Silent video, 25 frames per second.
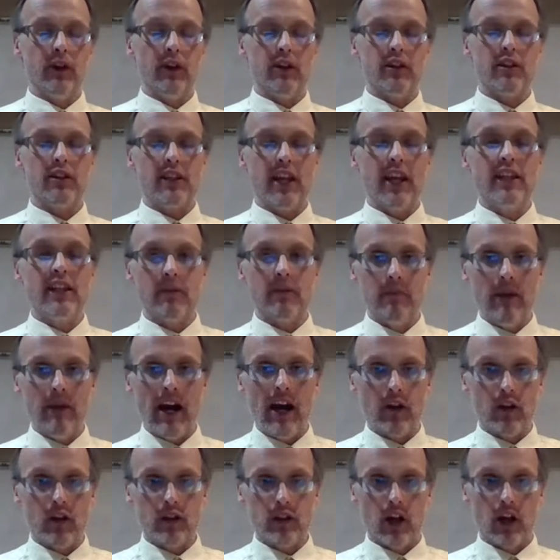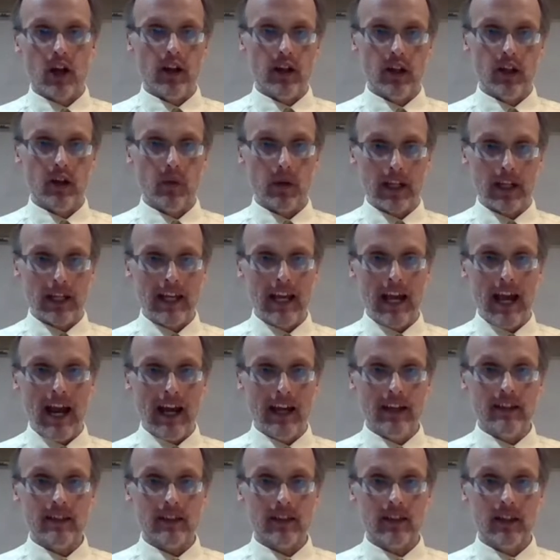states of matter, solid, liquid, and
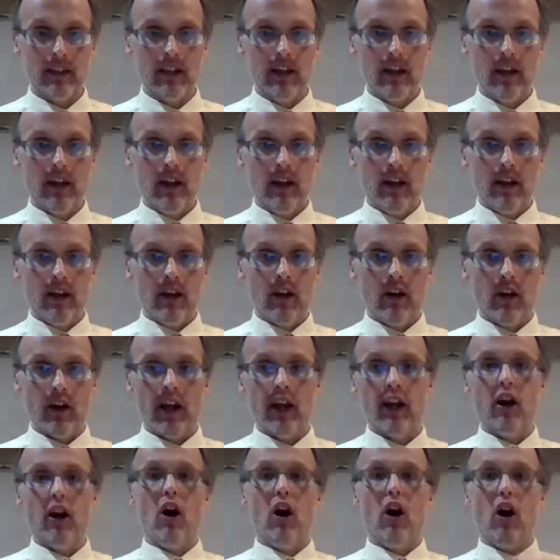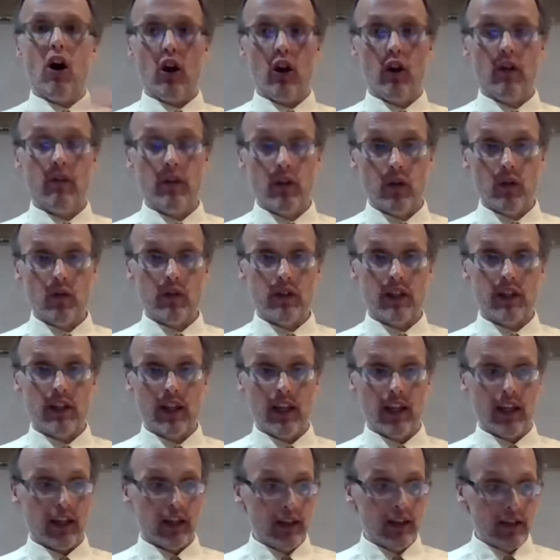gas. Okay. All of those
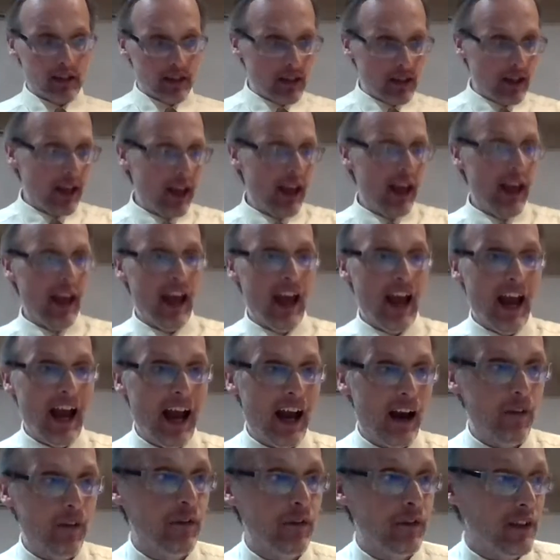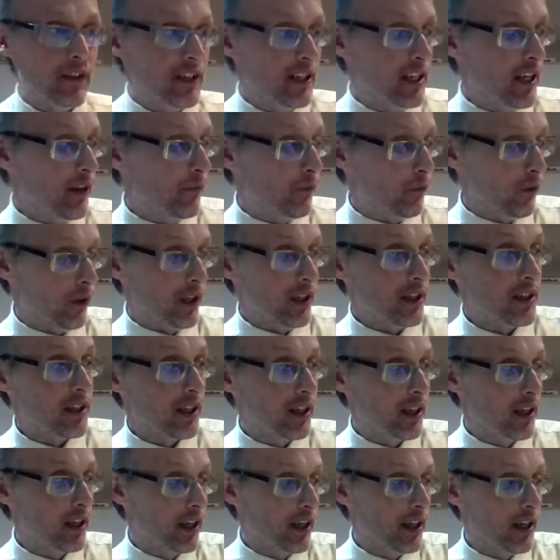things have different,